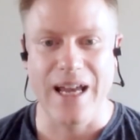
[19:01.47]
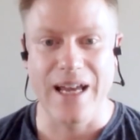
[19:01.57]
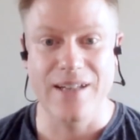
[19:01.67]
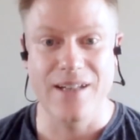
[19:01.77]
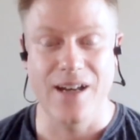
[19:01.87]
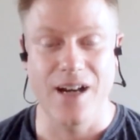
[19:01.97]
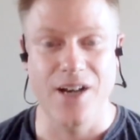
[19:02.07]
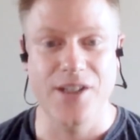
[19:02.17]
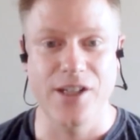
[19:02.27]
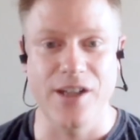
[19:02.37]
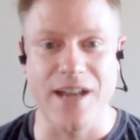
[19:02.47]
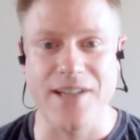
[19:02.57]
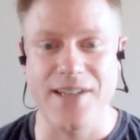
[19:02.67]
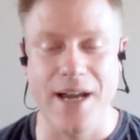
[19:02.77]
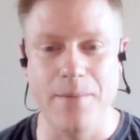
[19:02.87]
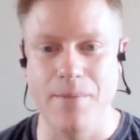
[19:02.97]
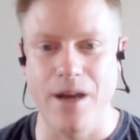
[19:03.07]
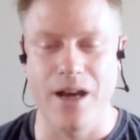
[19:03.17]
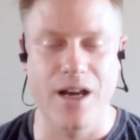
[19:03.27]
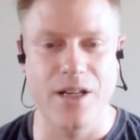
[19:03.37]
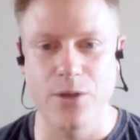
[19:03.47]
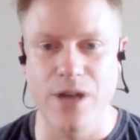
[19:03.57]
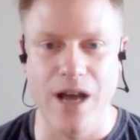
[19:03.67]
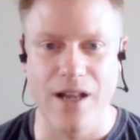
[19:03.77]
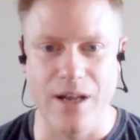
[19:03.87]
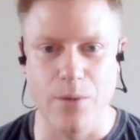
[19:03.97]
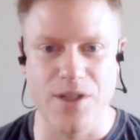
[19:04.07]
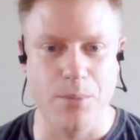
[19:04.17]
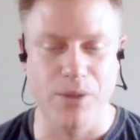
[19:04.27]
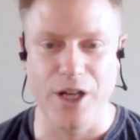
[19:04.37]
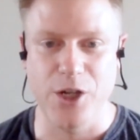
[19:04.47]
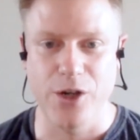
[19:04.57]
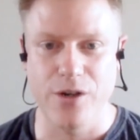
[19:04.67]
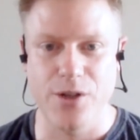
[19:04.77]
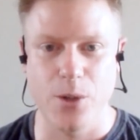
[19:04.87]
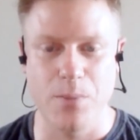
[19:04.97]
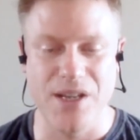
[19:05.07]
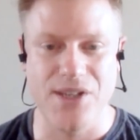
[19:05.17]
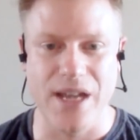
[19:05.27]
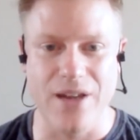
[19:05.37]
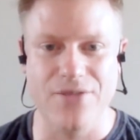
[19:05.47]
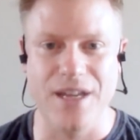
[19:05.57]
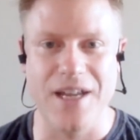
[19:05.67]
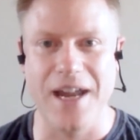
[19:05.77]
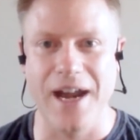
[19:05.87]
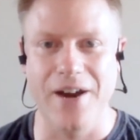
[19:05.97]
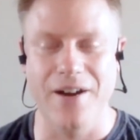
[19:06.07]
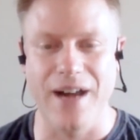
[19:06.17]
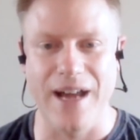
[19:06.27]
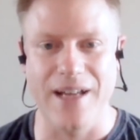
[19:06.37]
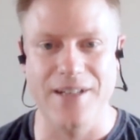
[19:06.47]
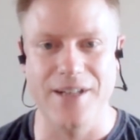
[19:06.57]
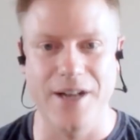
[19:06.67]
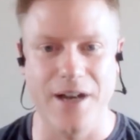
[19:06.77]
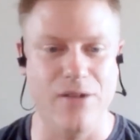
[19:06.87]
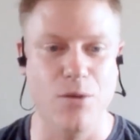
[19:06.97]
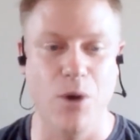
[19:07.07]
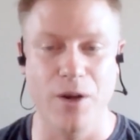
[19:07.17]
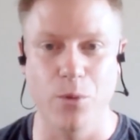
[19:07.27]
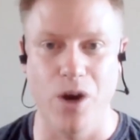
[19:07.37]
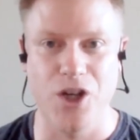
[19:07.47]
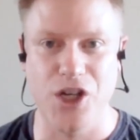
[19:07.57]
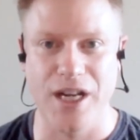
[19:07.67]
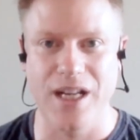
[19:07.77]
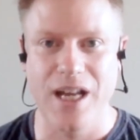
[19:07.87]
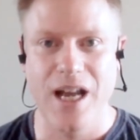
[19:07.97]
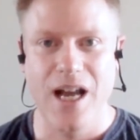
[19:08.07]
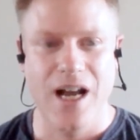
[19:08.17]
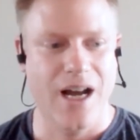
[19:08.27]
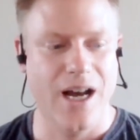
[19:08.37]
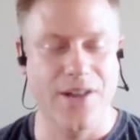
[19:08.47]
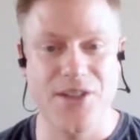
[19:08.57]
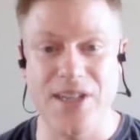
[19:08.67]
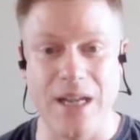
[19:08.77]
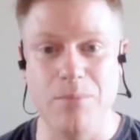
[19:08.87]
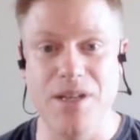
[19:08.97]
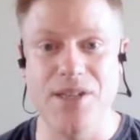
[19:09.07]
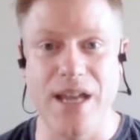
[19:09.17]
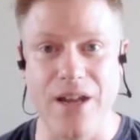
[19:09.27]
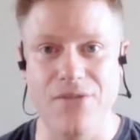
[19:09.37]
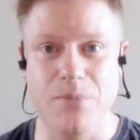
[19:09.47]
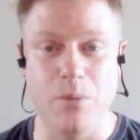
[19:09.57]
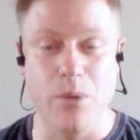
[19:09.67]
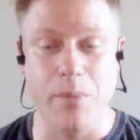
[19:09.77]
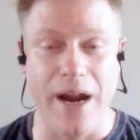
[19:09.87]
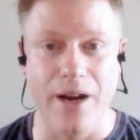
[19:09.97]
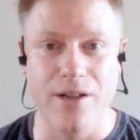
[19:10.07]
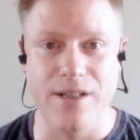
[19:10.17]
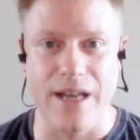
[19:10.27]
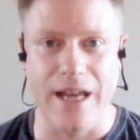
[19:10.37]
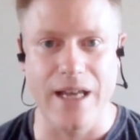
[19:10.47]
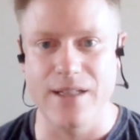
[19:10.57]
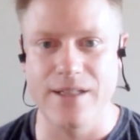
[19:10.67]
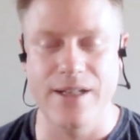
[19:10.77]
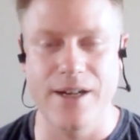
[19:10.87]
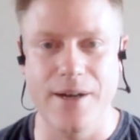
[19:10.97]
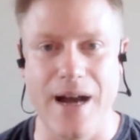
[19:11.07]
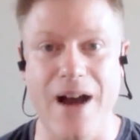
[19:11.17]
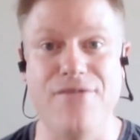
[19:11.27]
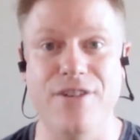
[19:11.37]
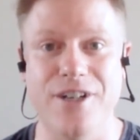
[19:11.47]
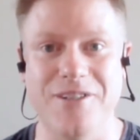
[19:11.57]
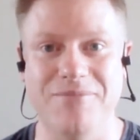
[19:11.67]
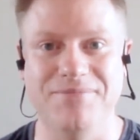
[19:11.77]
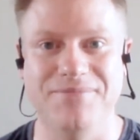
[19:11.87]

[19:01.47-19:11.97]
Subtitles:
And until the next time, Yehuda, it was a pleasure. So be safe, take care. And everyone watching, the same. Be safe, be prepared, and have fun.